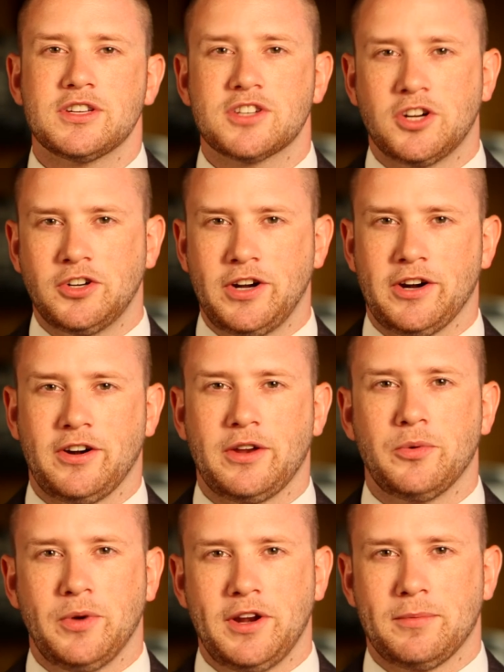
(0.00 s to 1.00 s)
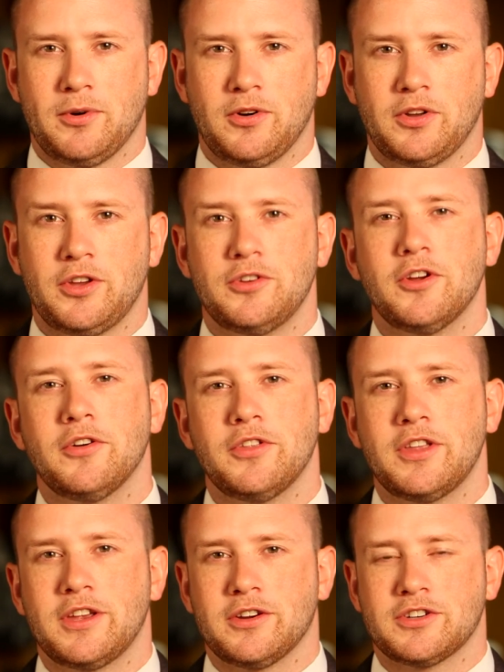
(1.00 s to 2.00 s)
is clear and readable, you know
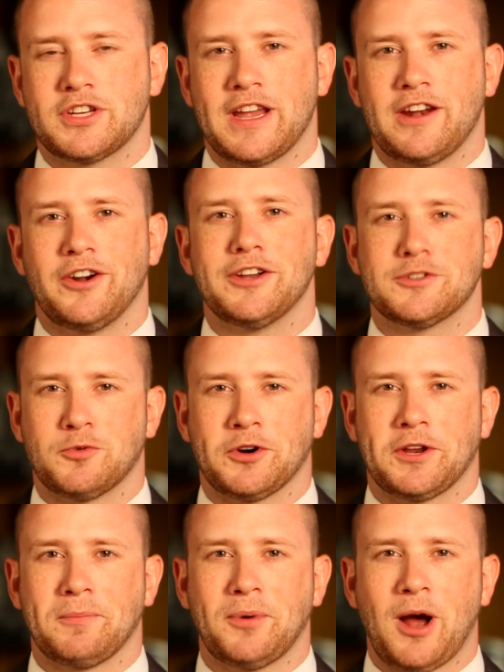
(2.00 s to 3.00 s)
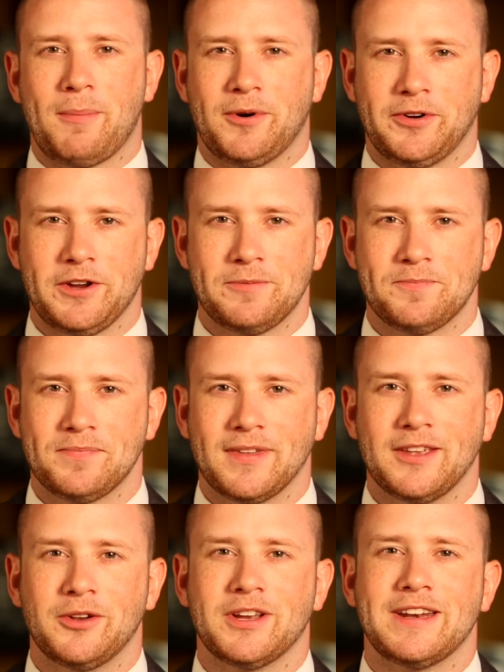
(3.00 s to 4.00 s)
that your scanner is working properly.
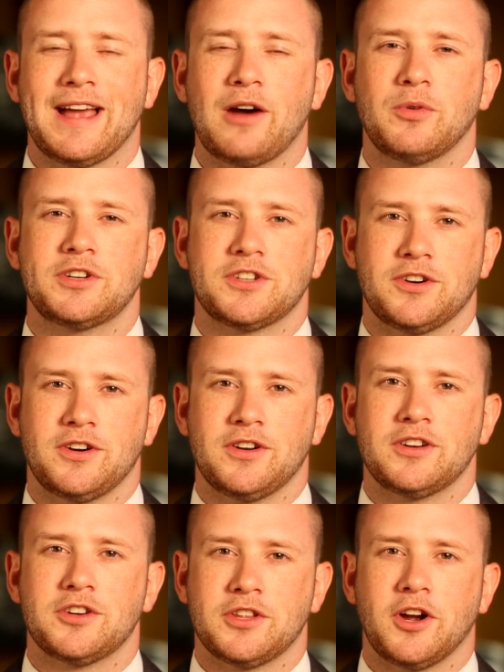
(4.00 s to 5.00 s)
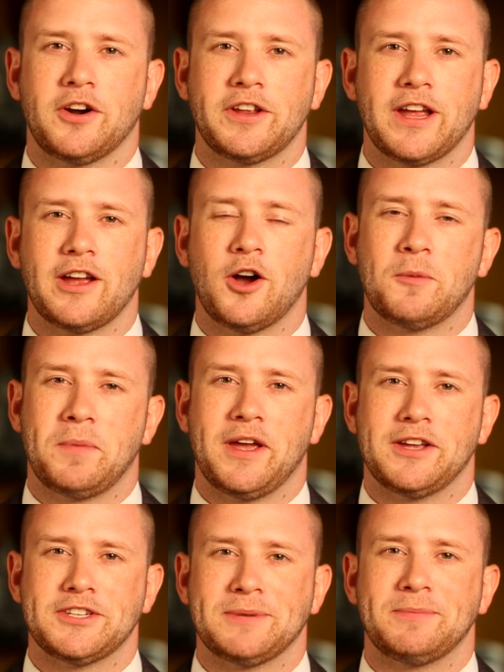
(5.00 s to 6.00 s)
You can now return to the RDA
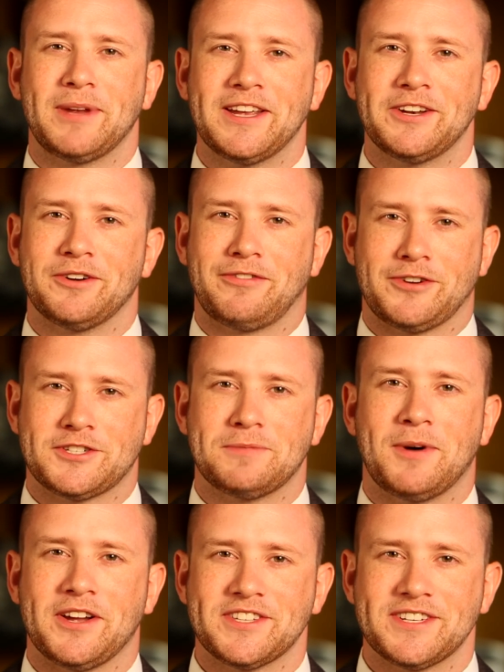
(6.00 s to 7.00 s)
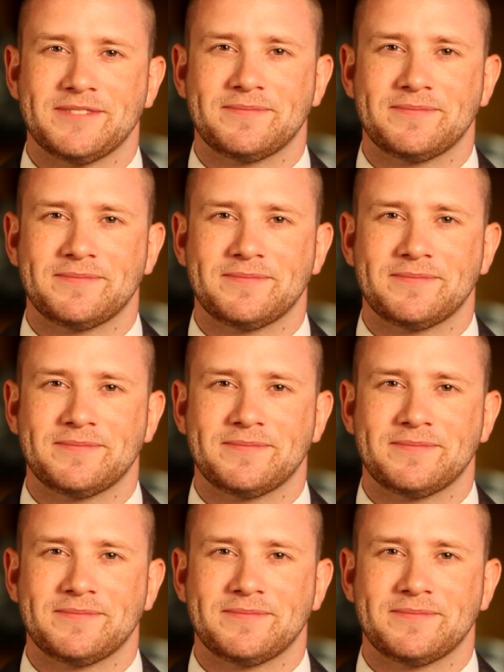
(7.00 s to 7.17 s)
homepage and begin your first deposit.